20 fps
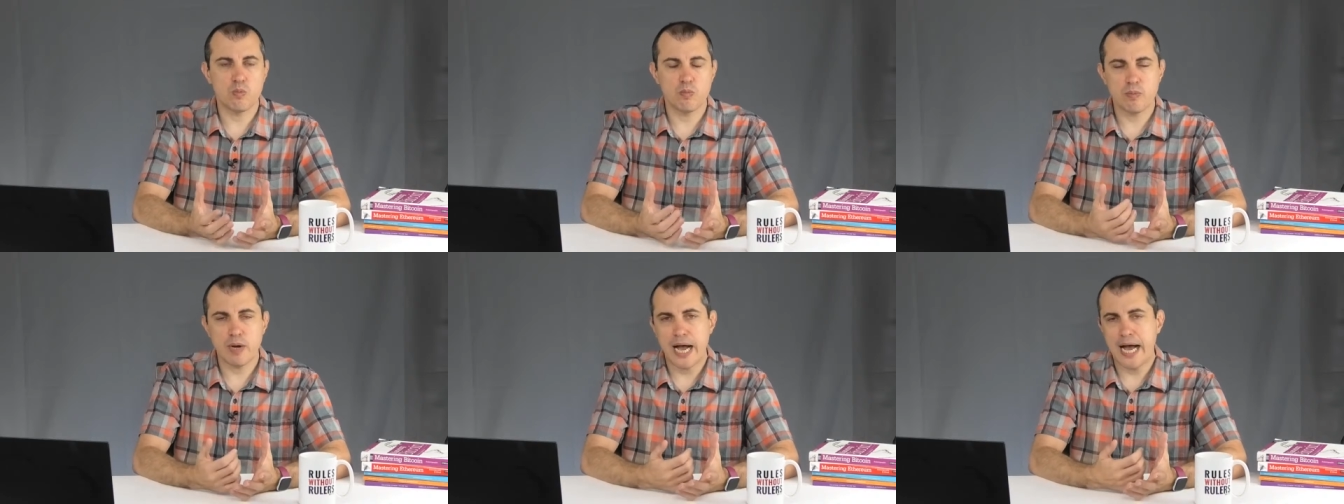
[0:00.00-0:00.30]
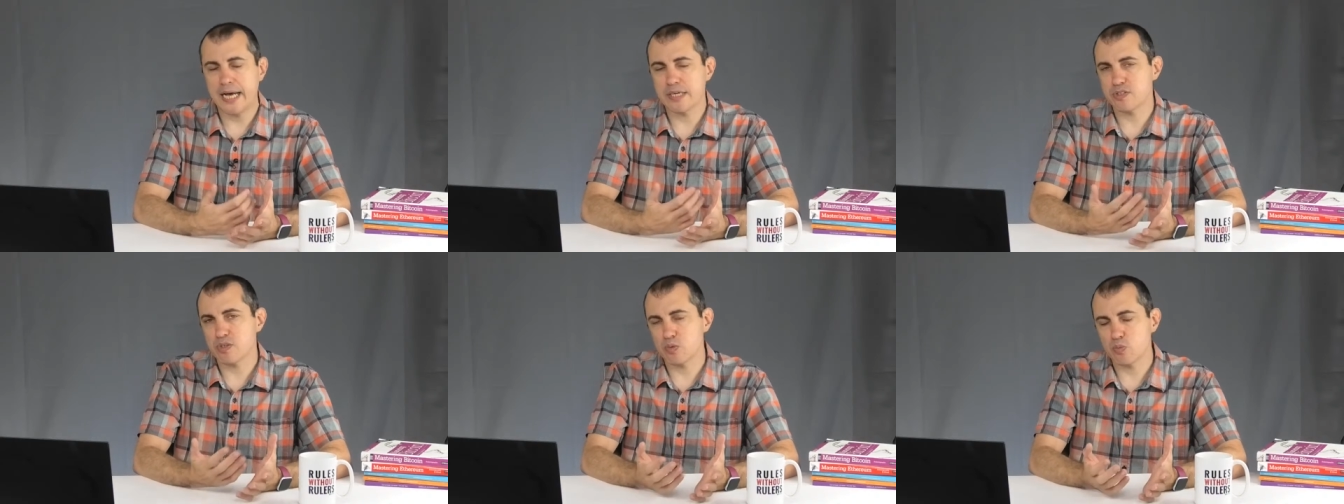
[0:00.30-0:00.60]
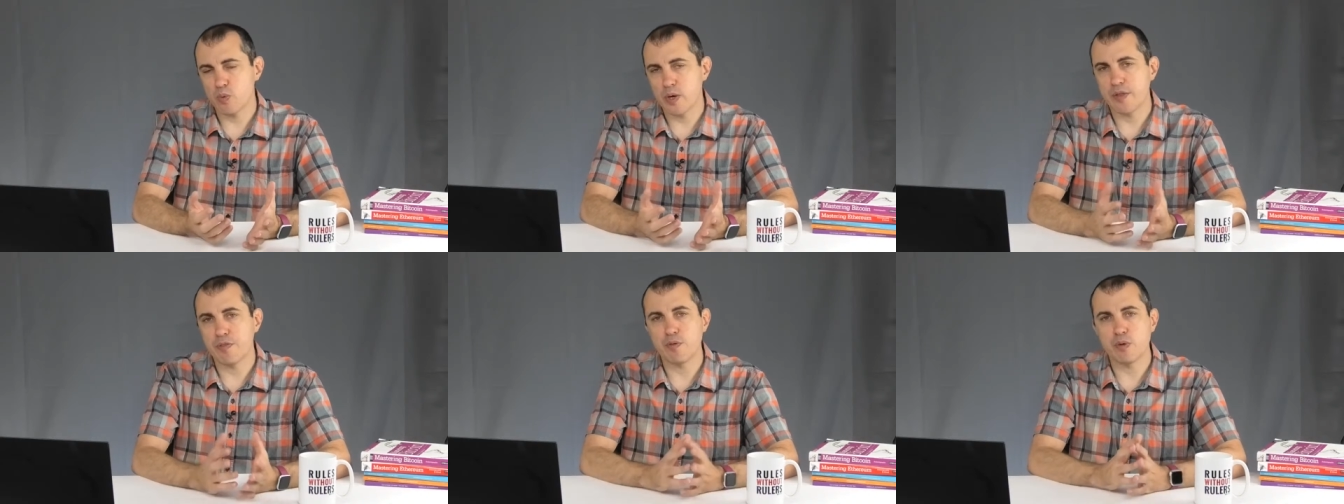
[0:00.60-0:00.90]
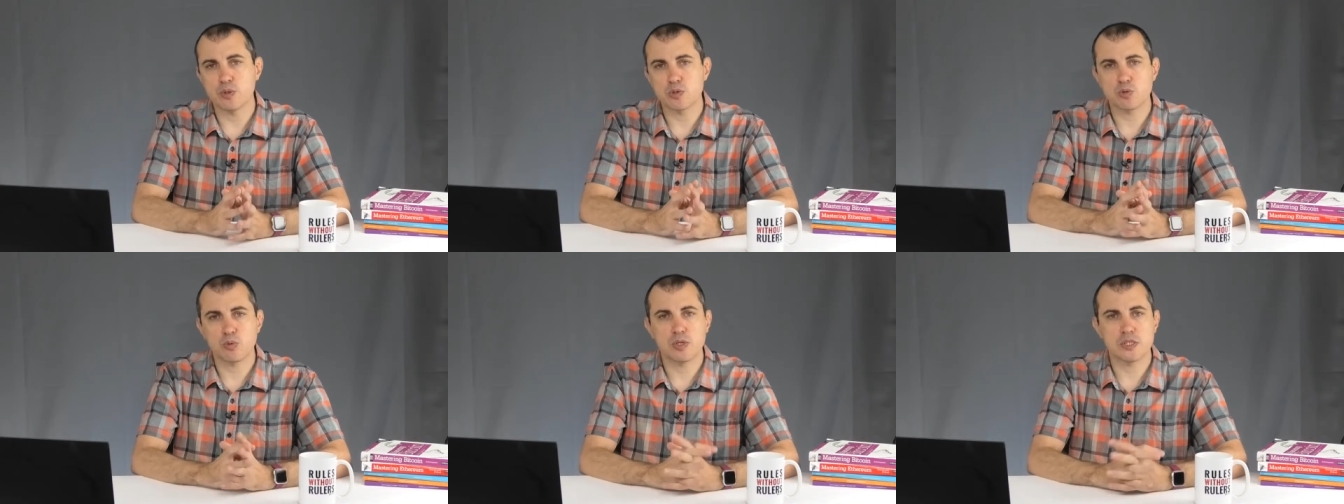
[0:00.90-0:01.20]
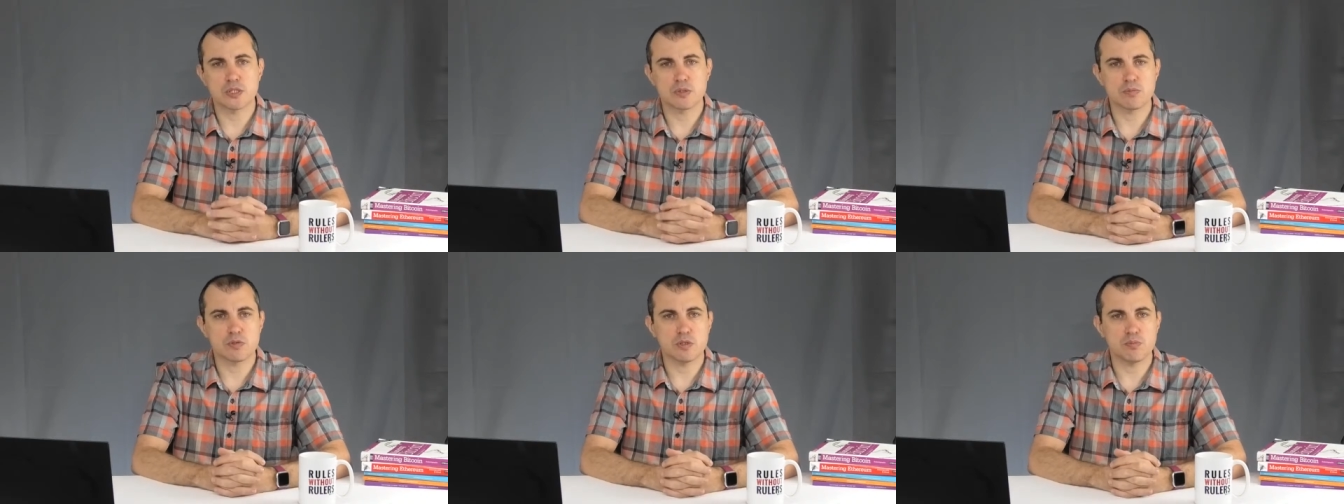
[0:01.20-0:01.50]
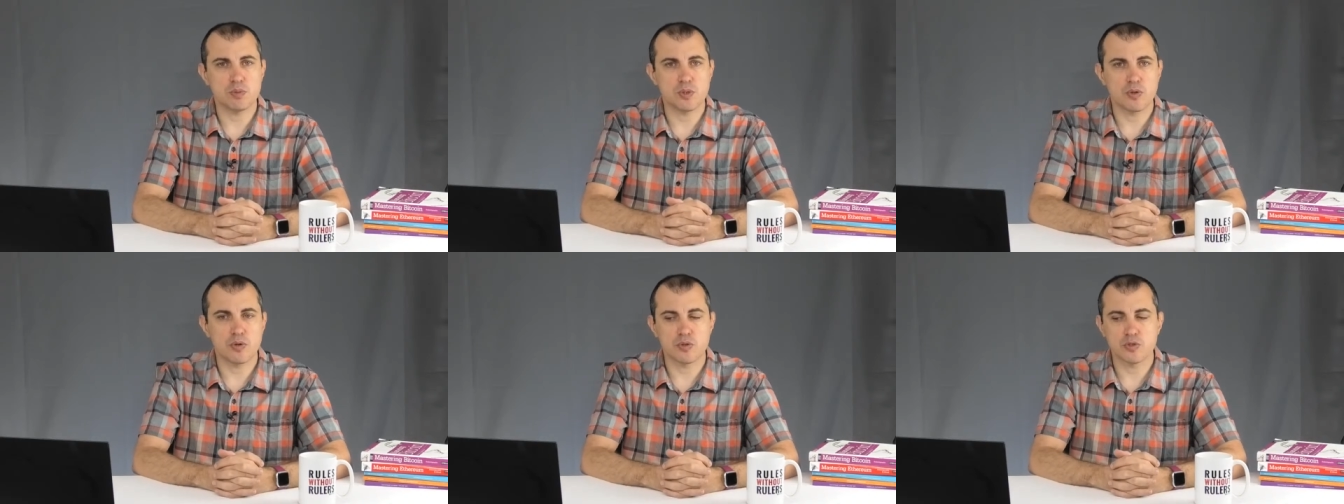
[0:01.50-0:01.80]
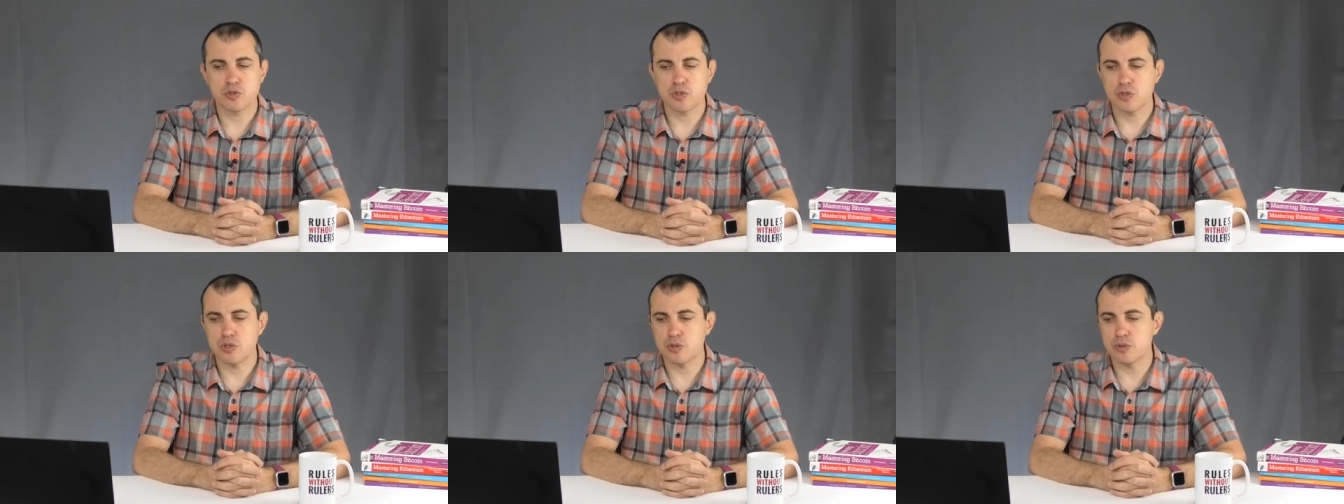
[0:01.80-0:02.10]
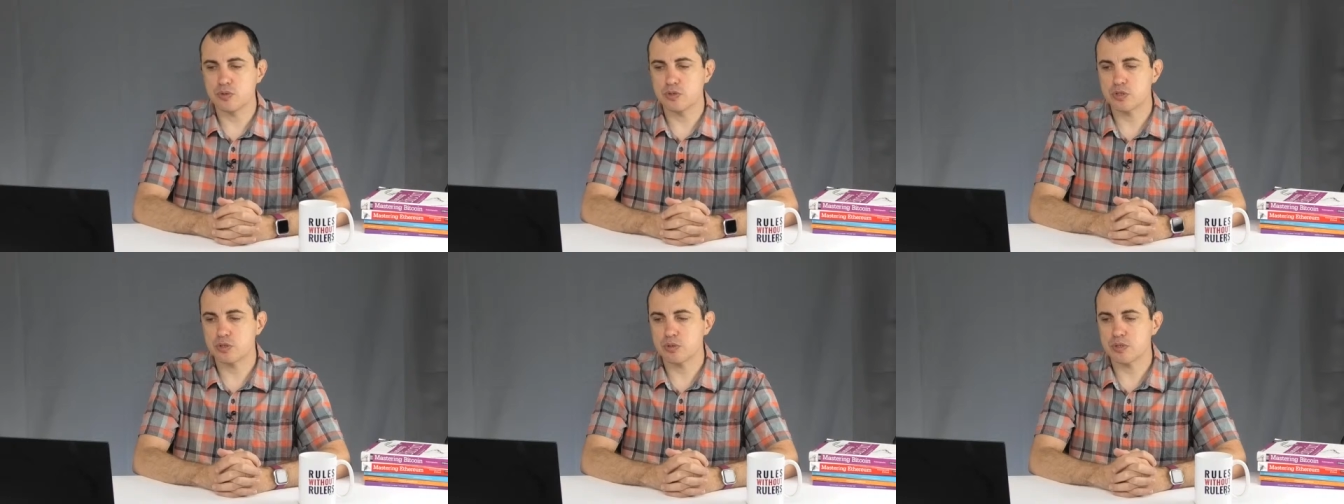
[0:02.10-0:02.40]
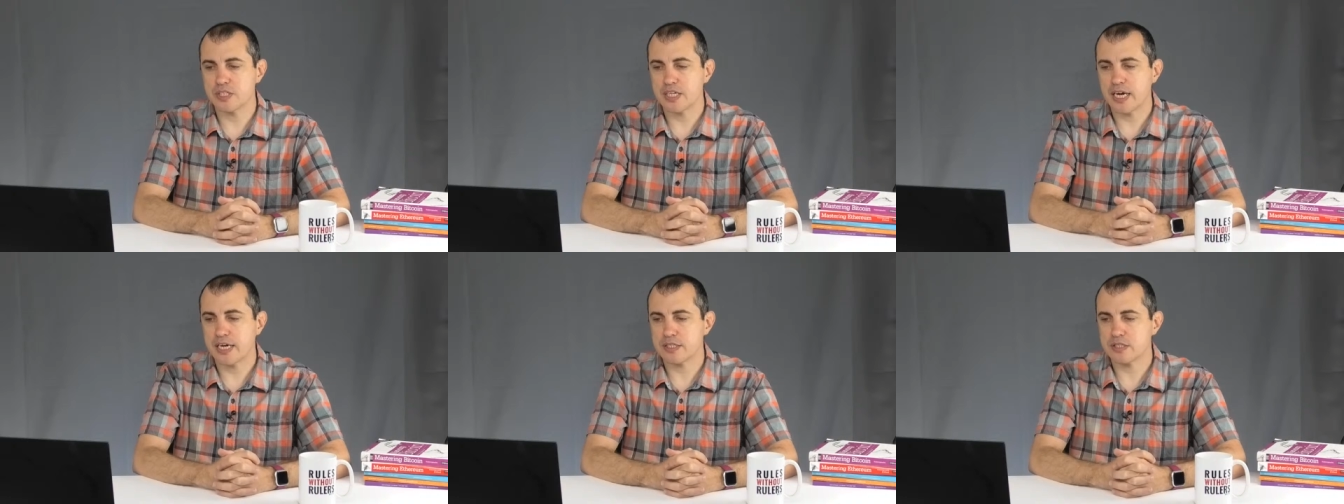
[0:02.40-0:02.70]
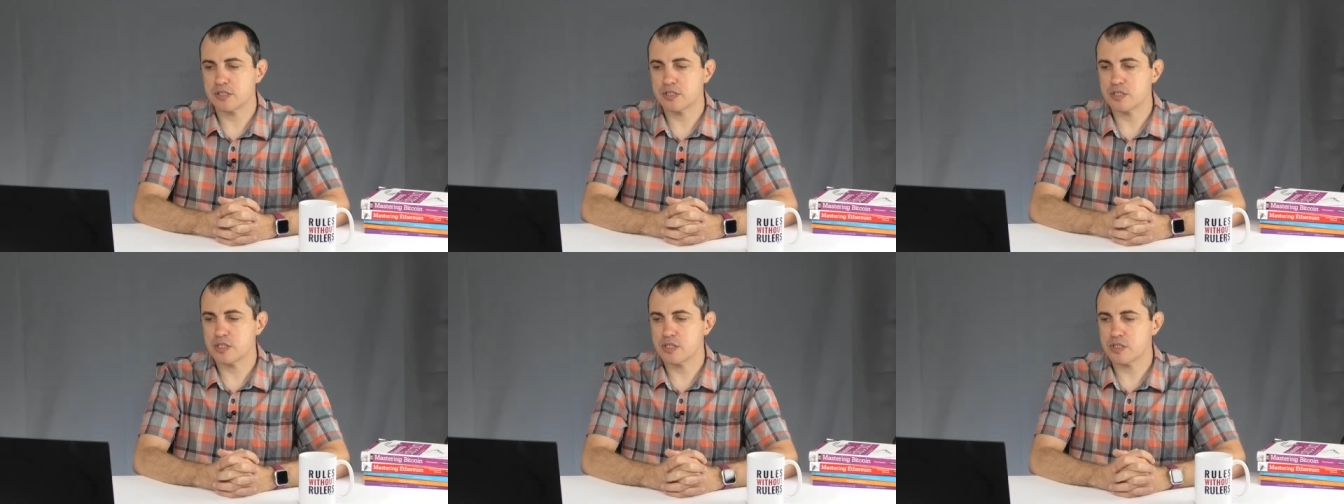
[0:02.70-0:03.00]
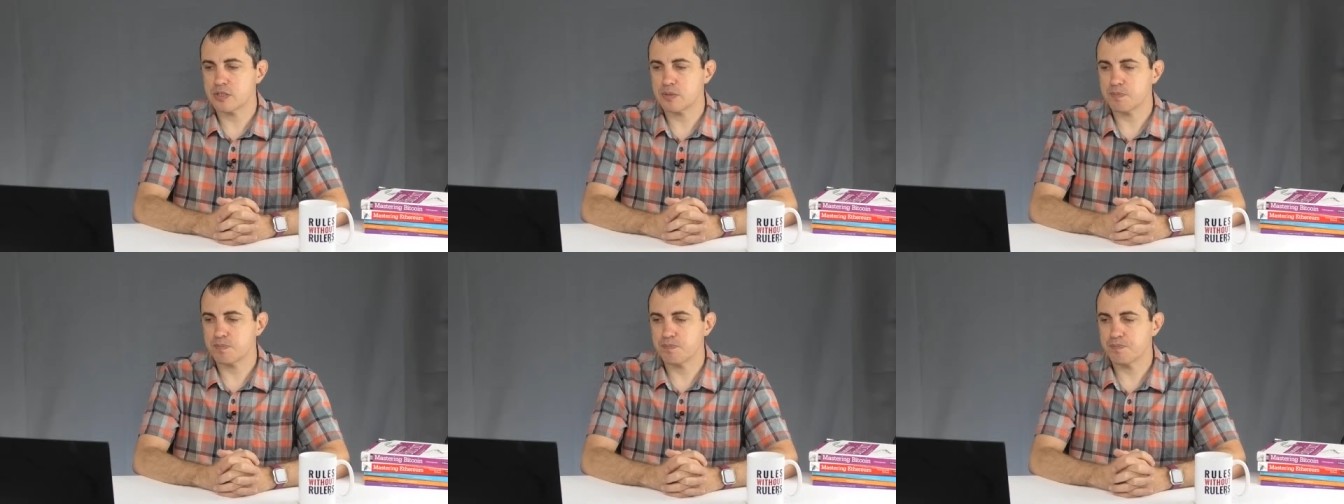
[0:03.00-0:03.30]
as and when those quantum computers are used to attack the system.